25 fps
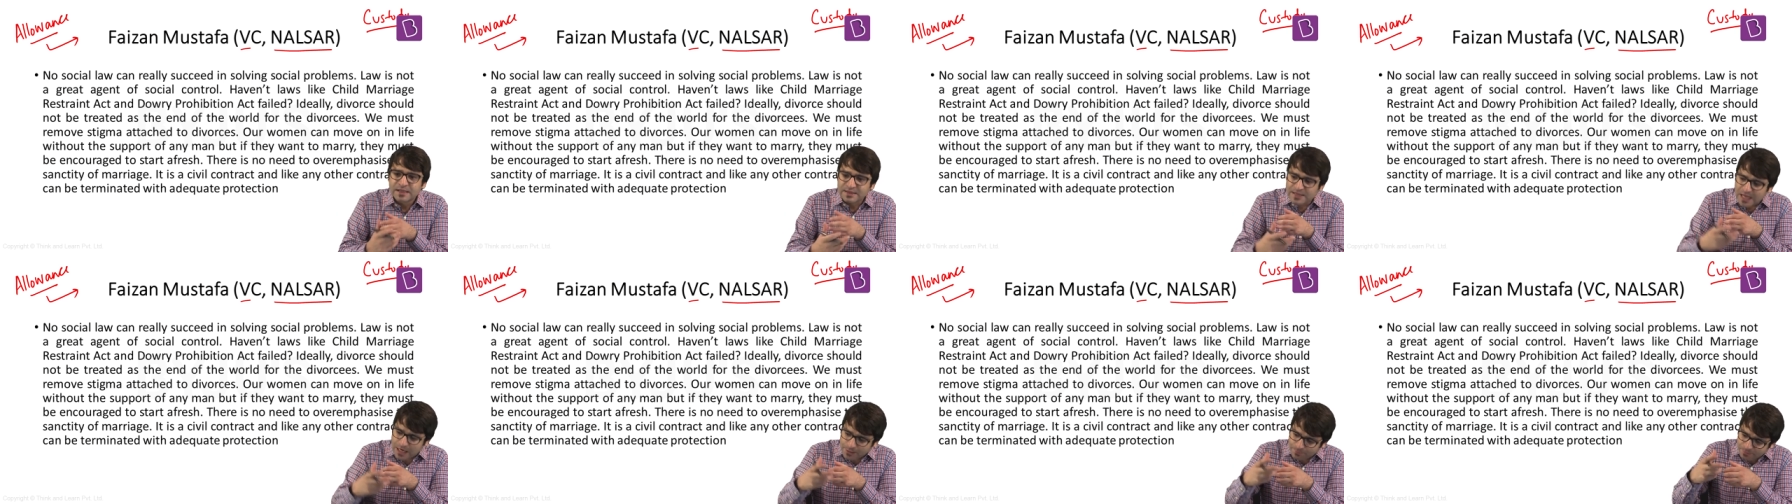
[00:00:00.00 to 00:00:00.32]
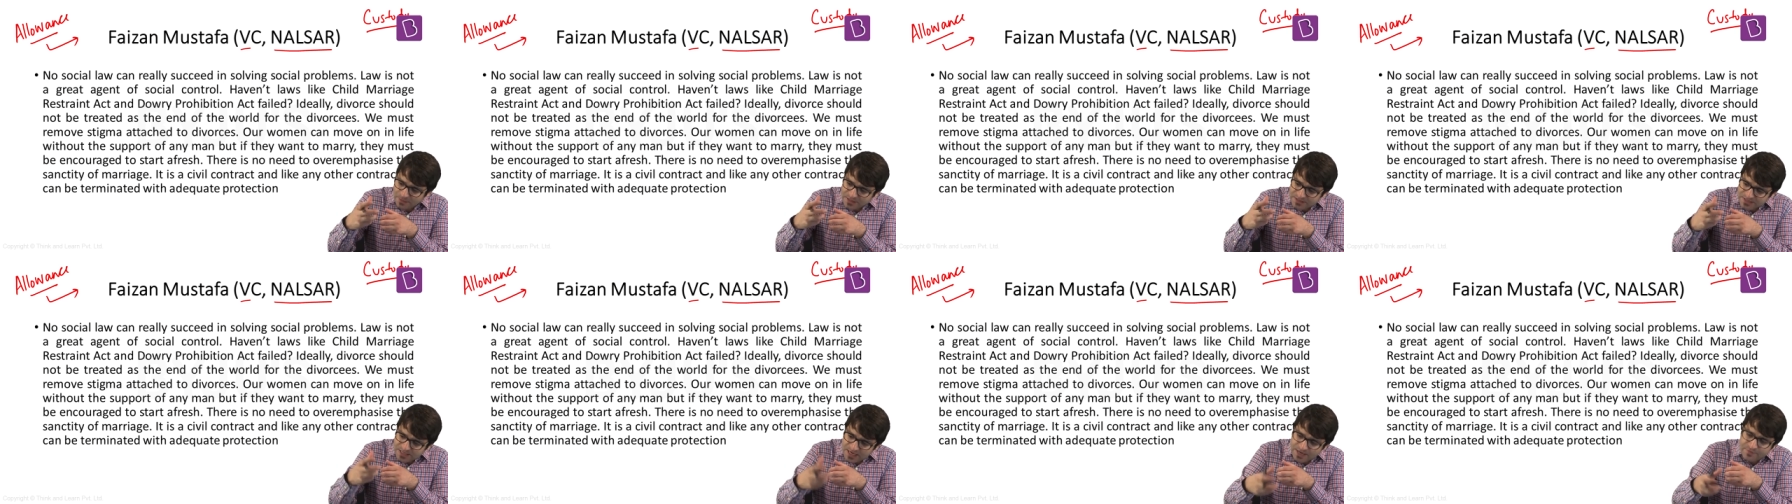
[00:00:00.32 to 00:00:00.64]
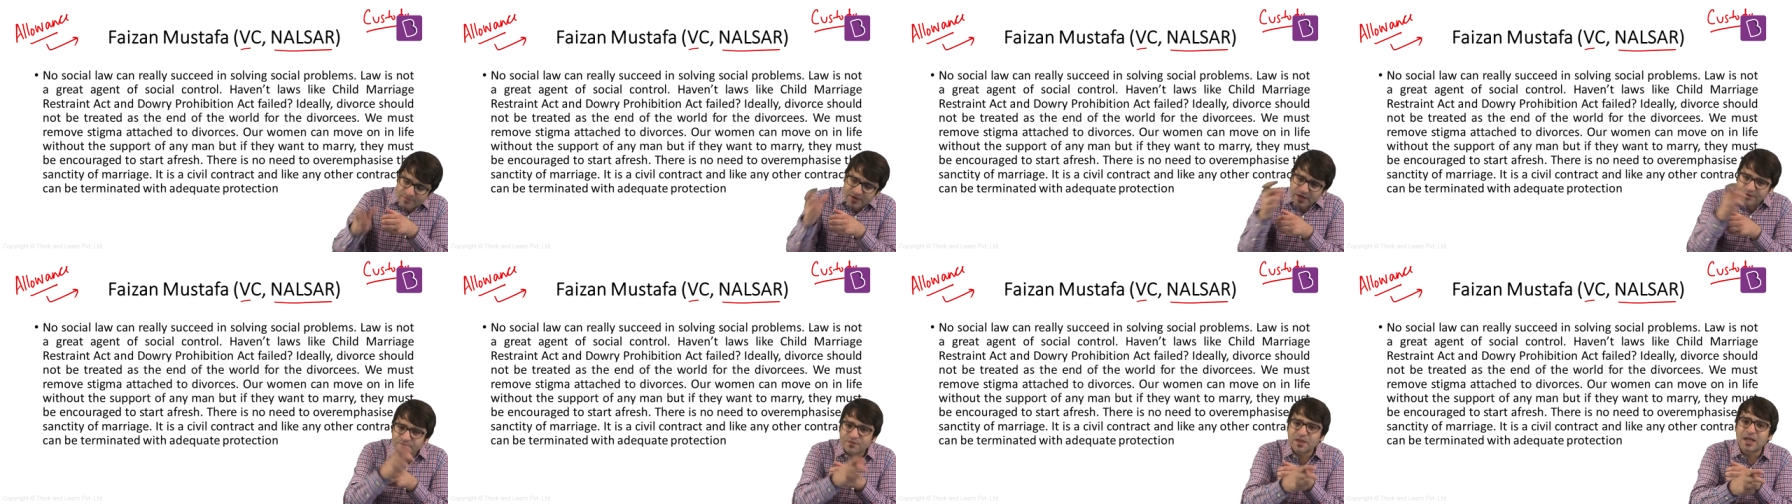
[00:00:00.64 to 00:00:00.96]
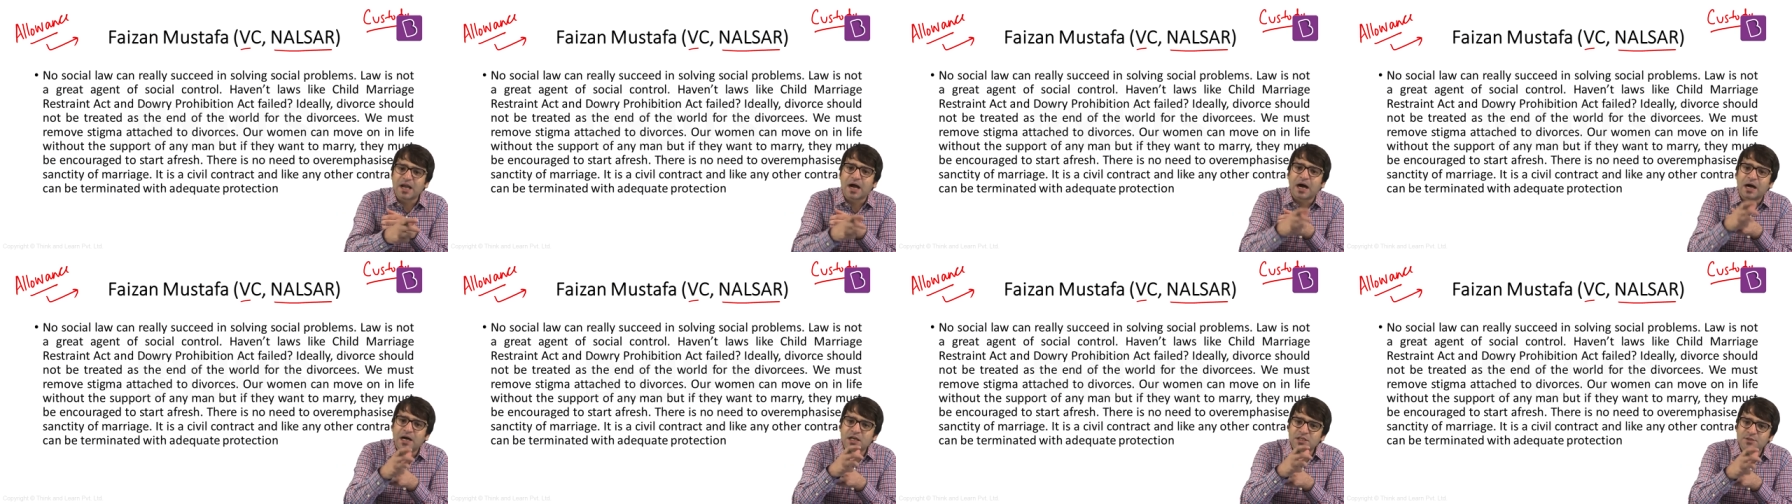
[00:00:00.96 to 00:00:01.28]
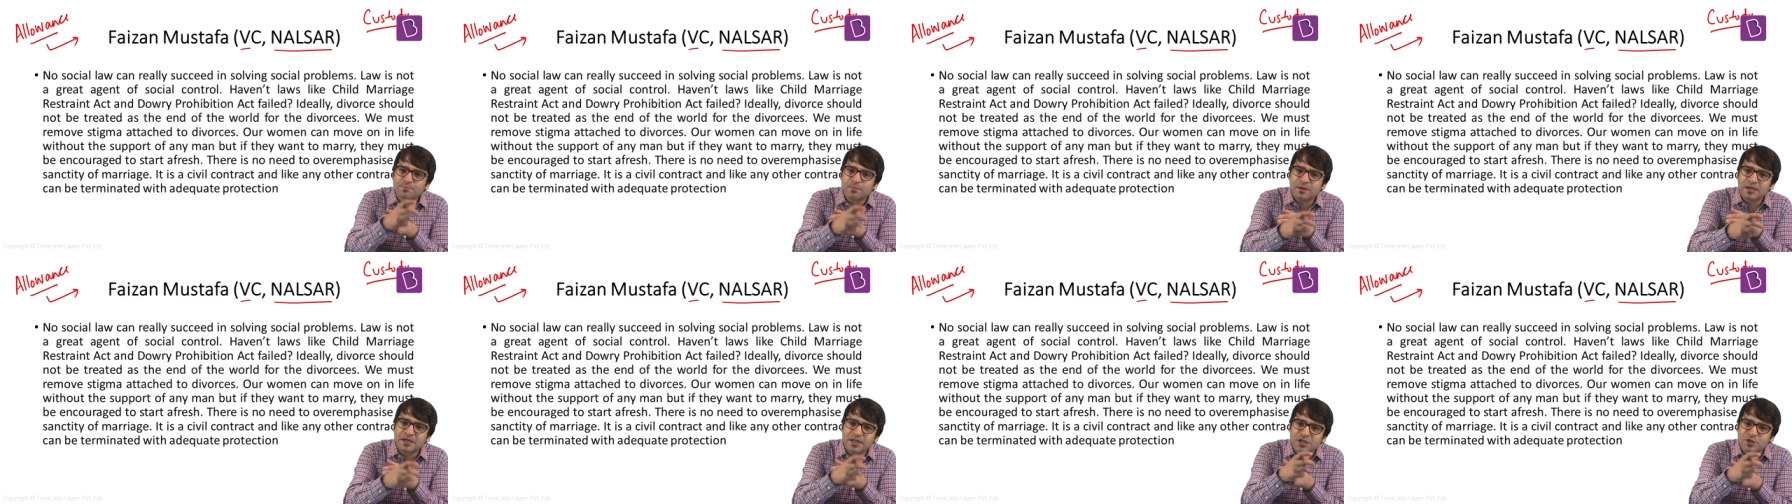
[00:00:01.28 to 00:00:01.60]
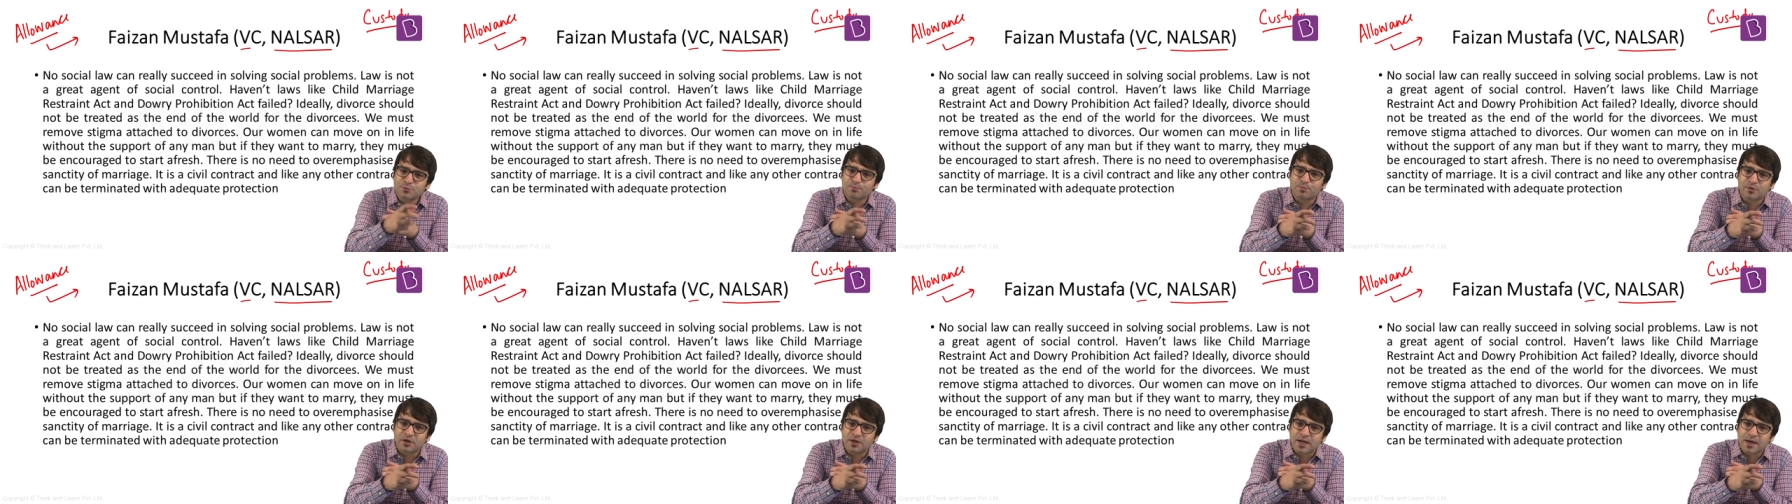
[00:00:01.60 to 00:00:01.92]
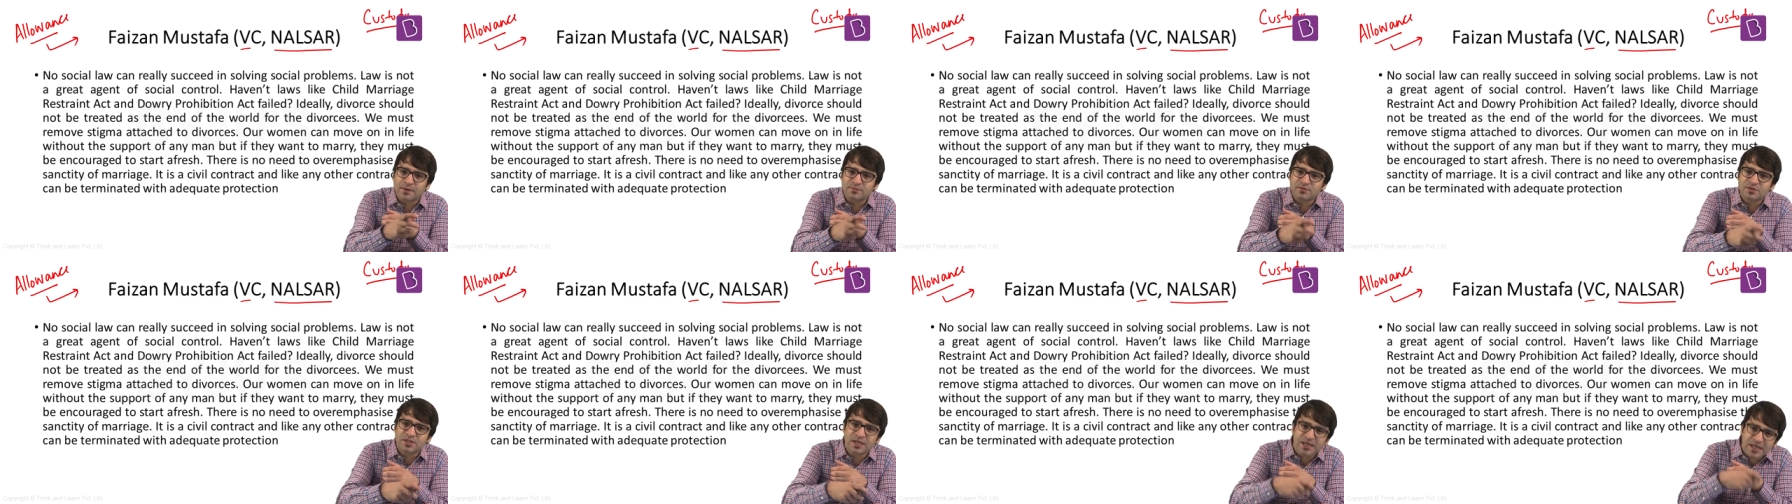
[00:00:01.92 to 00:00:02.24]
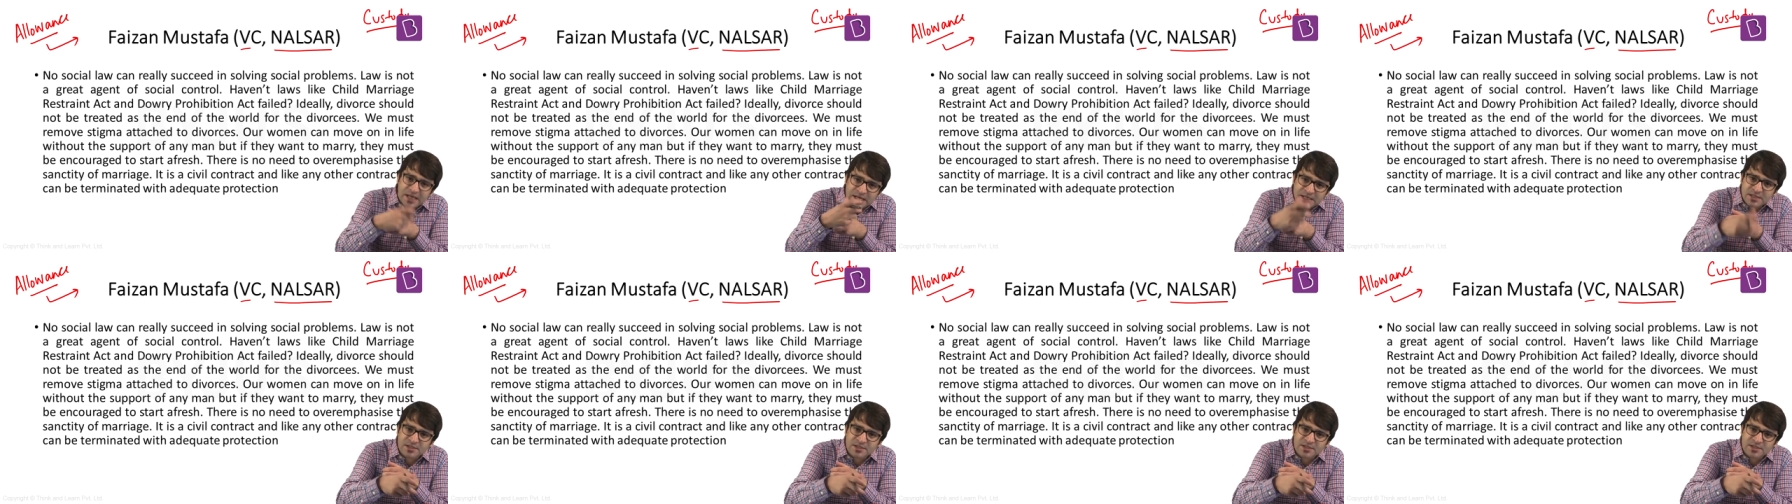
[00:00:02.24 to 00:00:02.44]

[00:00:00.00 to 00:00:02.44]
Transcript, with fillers: that means even if the husband is pronouncing